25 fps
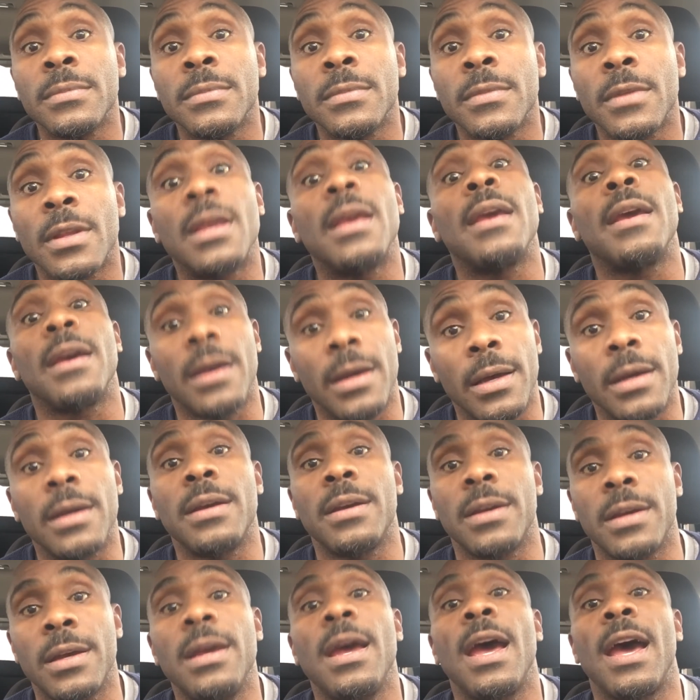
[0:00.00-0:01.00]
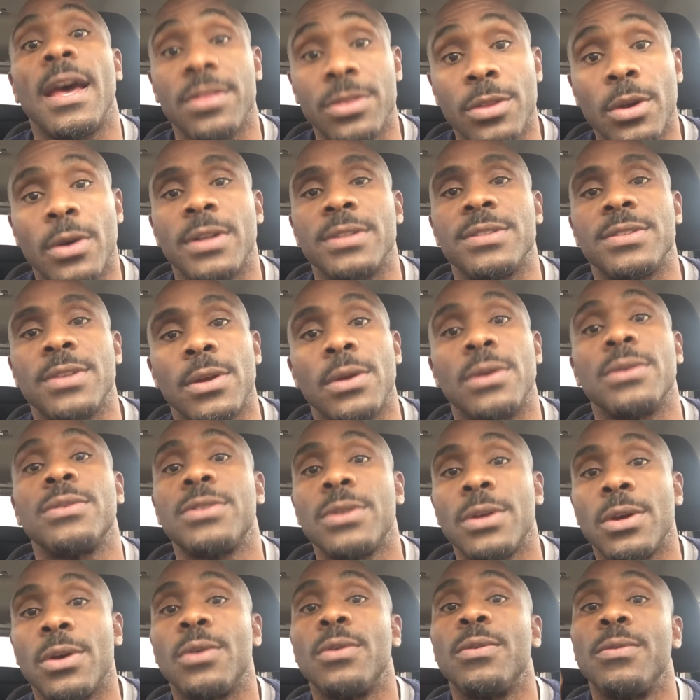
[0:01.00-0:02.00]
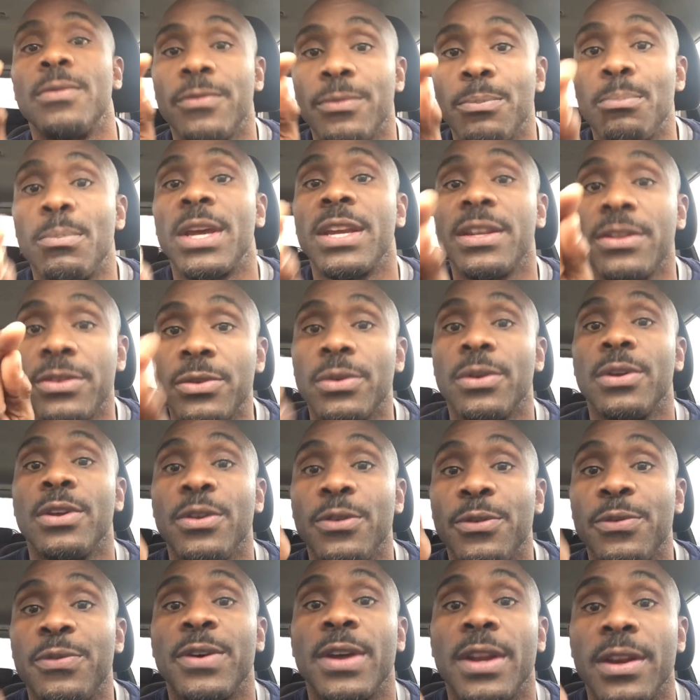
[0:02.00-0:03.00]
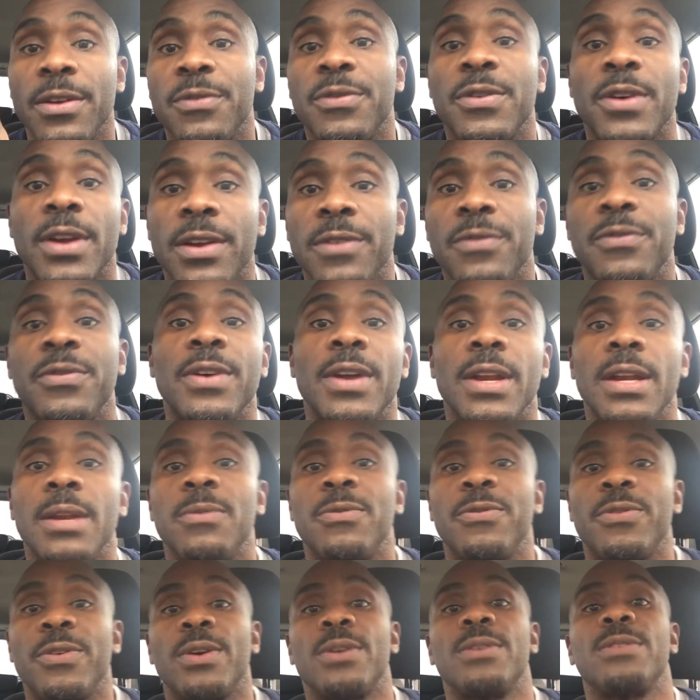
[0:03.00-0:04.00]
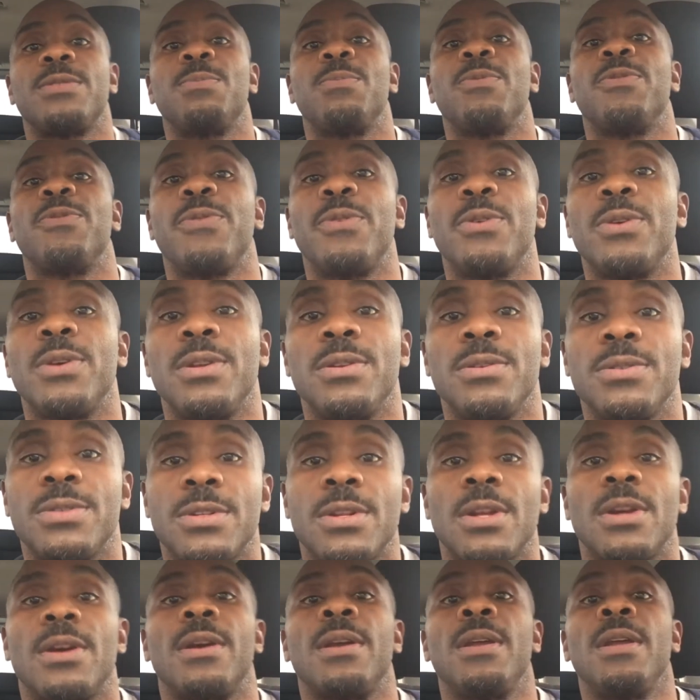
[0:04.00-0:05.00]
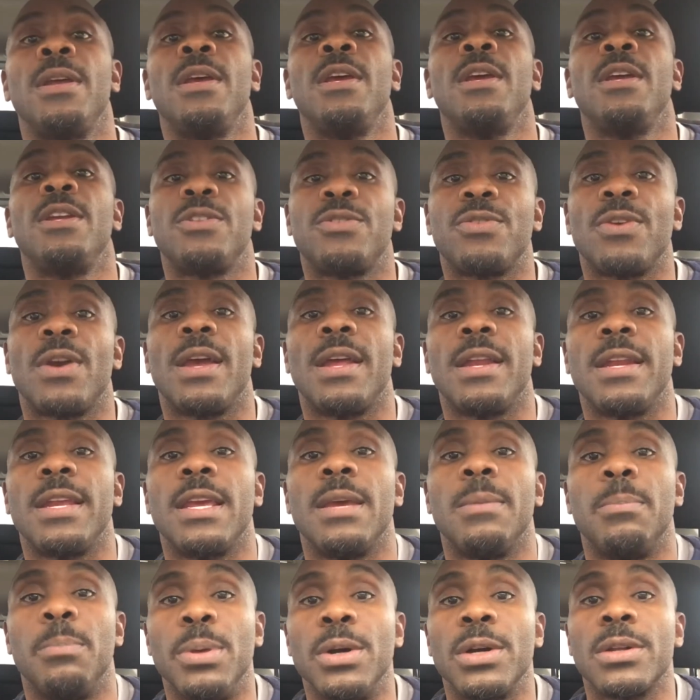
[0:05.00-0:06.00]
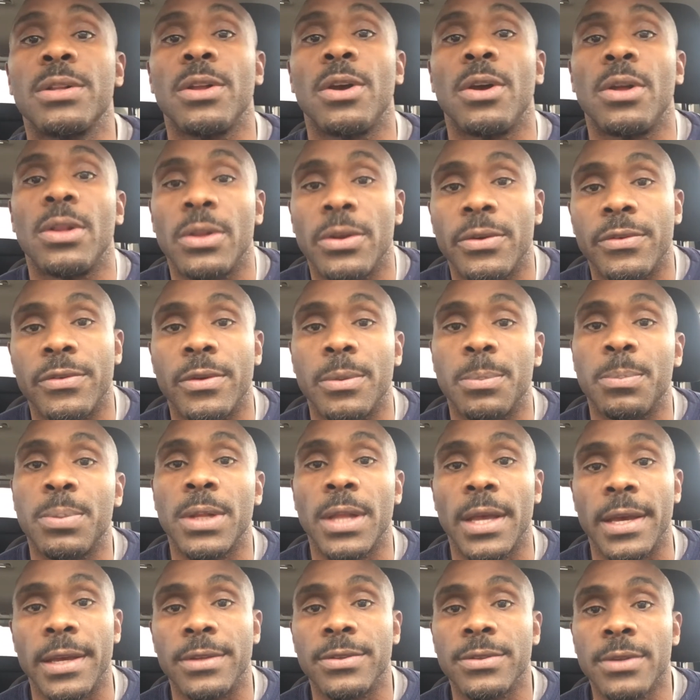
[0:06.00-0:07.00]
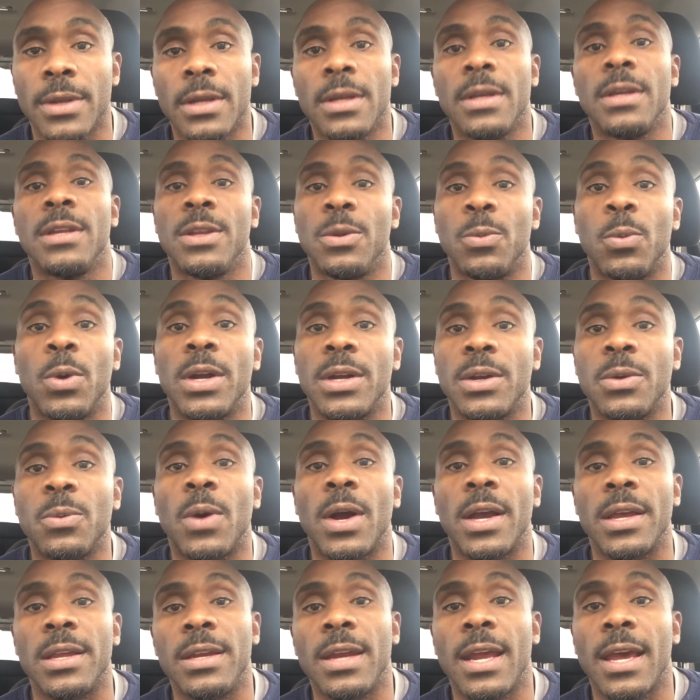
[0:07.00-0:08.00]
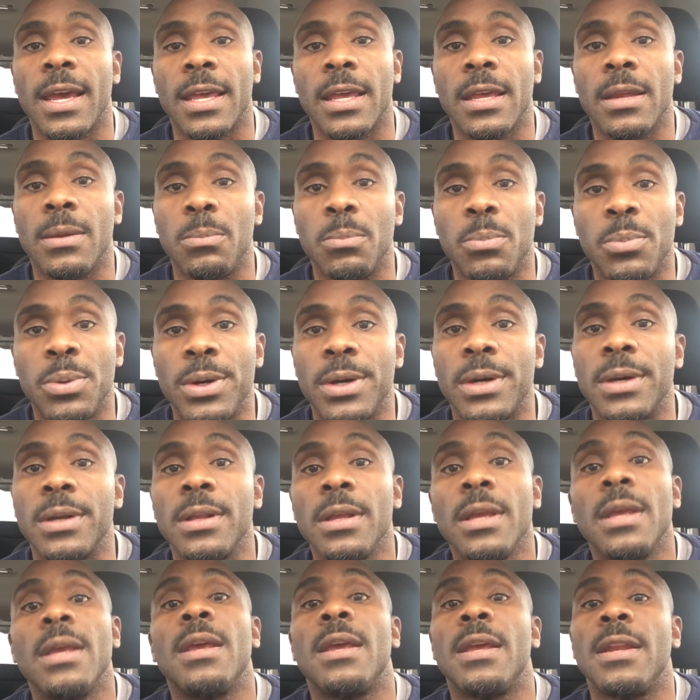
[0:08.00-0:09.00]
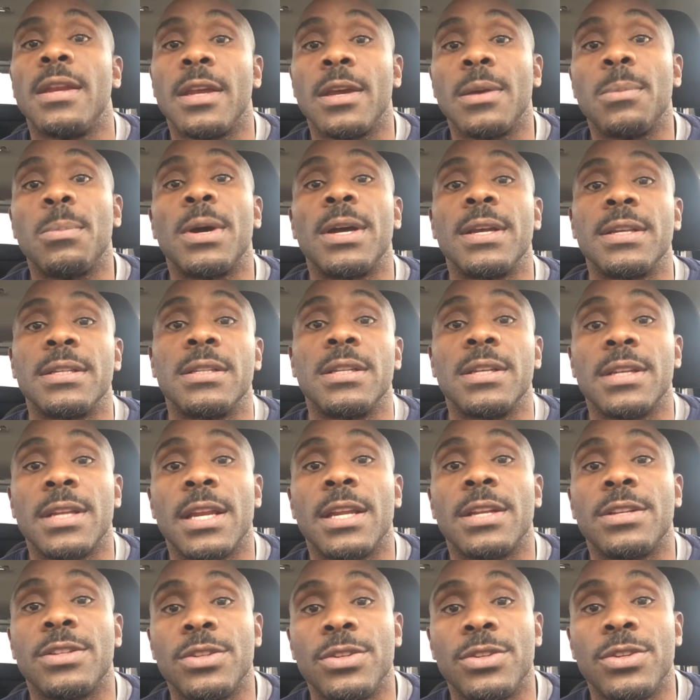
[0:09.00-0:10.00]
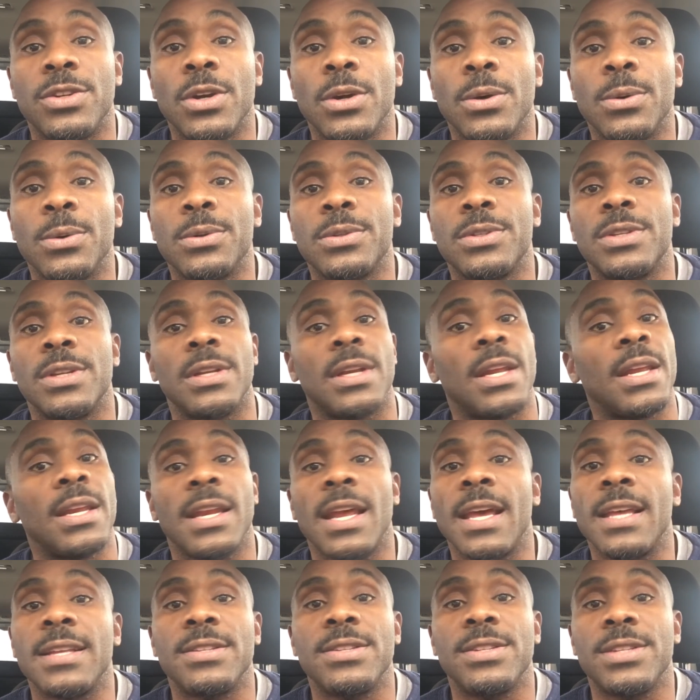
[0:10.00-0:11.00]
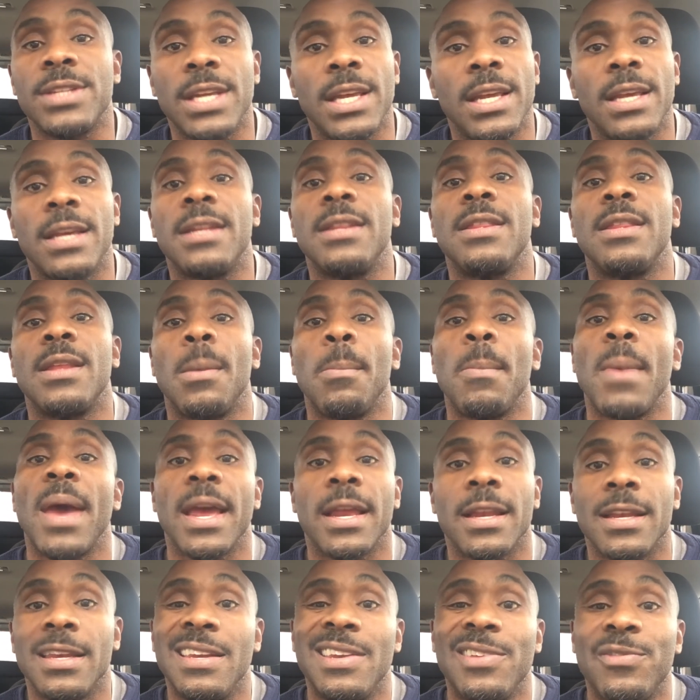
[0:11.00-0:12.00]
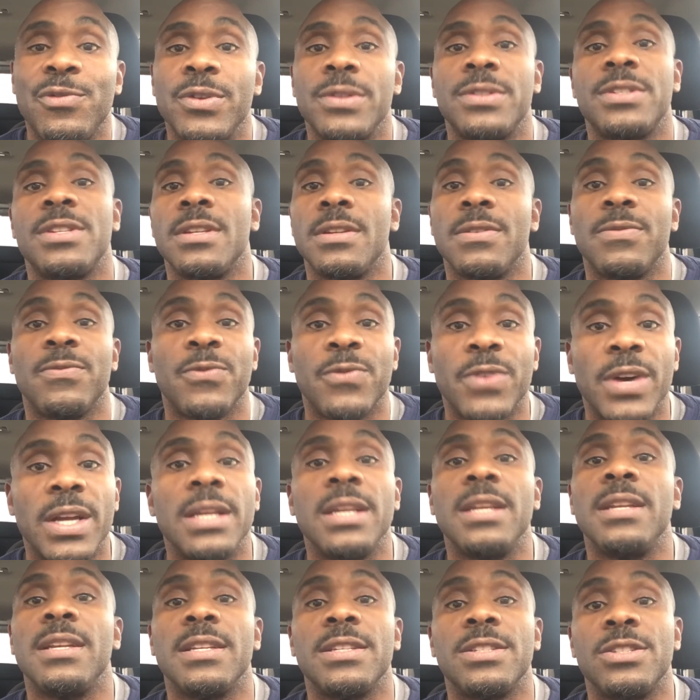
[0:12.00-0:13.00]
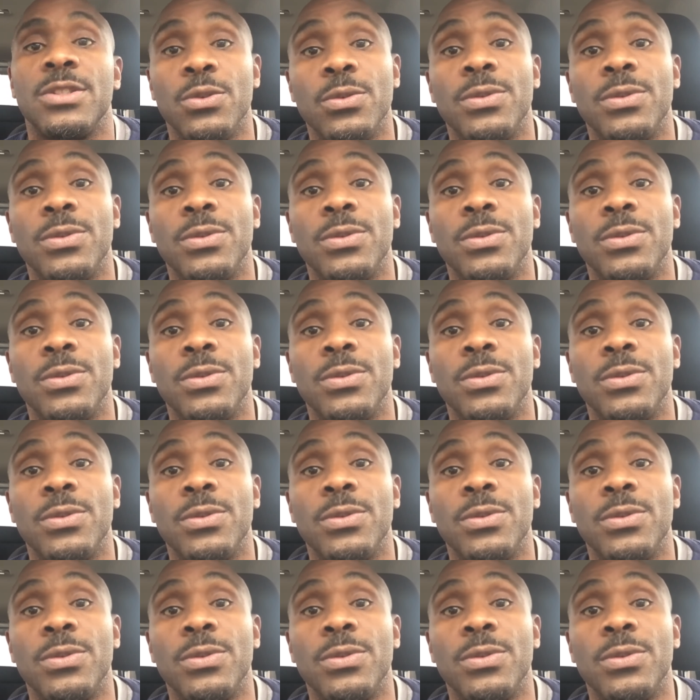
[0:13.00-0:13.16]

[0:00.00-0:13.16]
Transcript: Yeah, I thought so. So make sure you funny, funny, funny first before you start trying to get booked all over the place. You wonder why you're not getting booked, and everybody's looking at your jokes, and they're not seeing the magnificent funniness you